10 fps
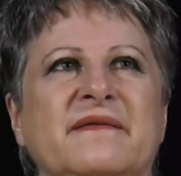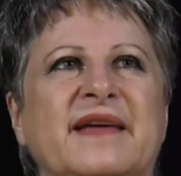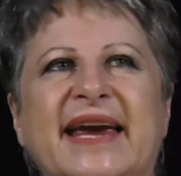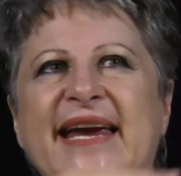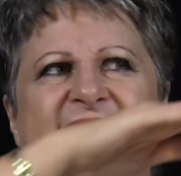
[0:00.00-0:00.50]

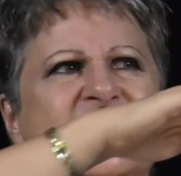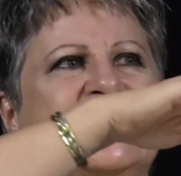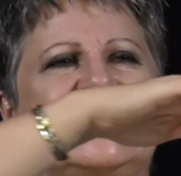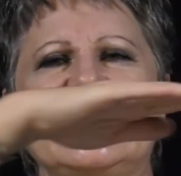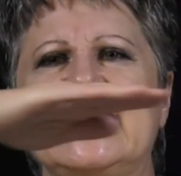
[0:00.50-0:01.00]
They're in the
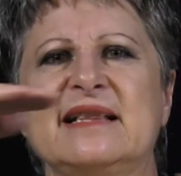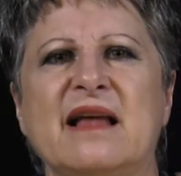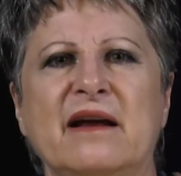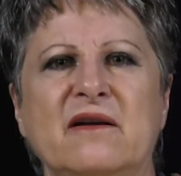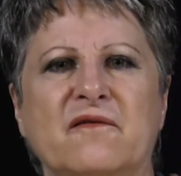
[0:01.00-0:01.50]
seed
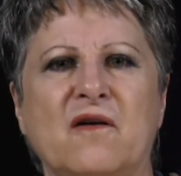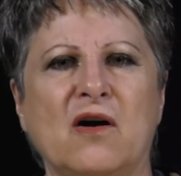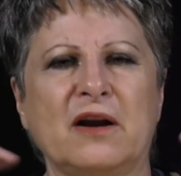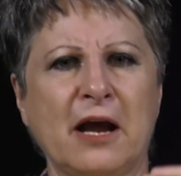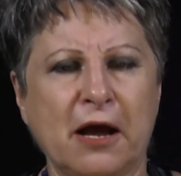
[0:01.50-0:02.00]
line of
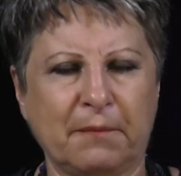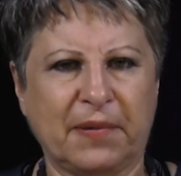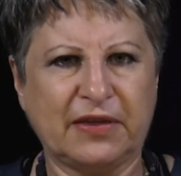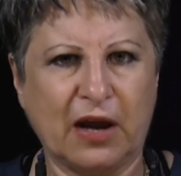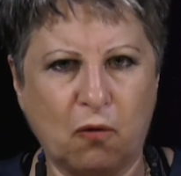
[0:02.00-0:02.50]
God,
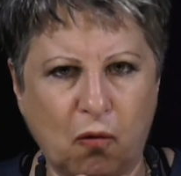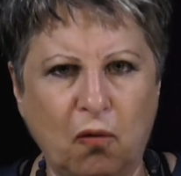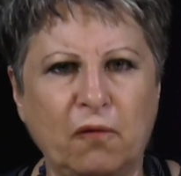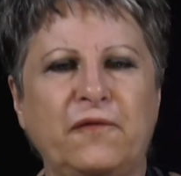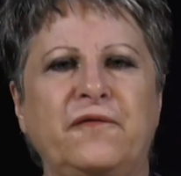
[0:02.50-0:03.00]
but they're
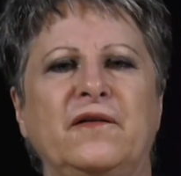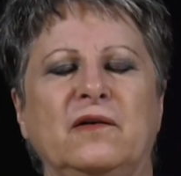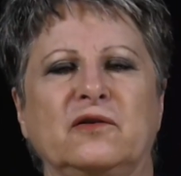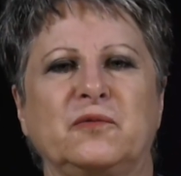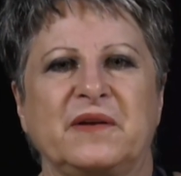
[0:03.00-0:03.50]
all
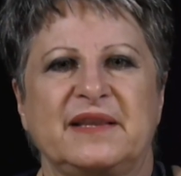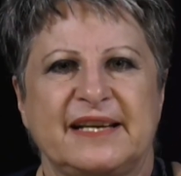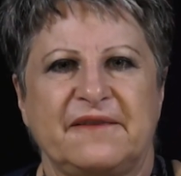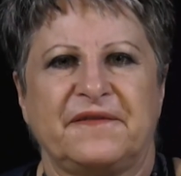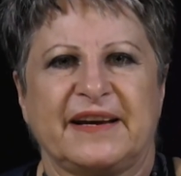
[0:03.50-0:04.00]
filled with
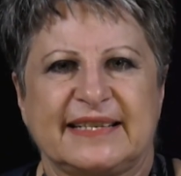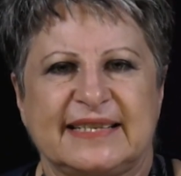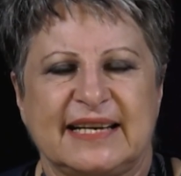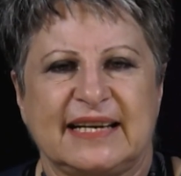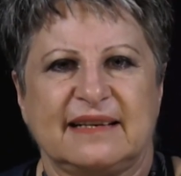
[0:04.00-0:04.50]
defect
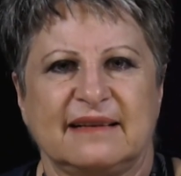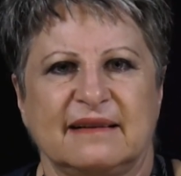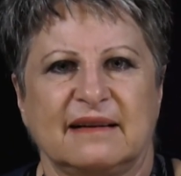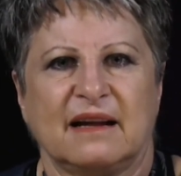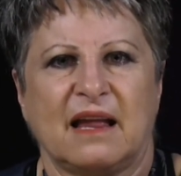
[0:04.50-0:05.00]
seed
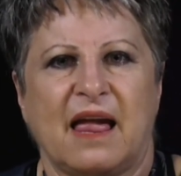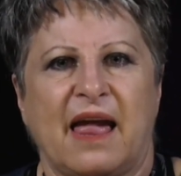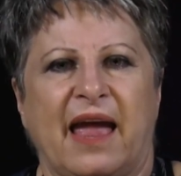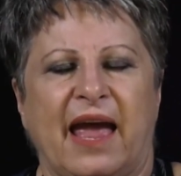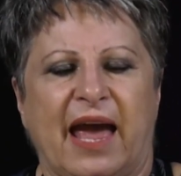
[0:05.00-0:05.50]

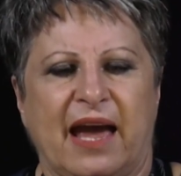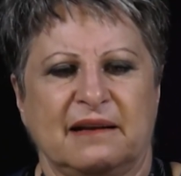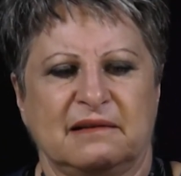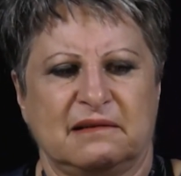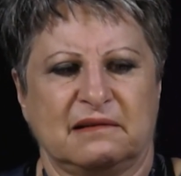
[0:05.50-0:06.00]

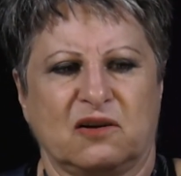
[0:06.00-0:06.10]
and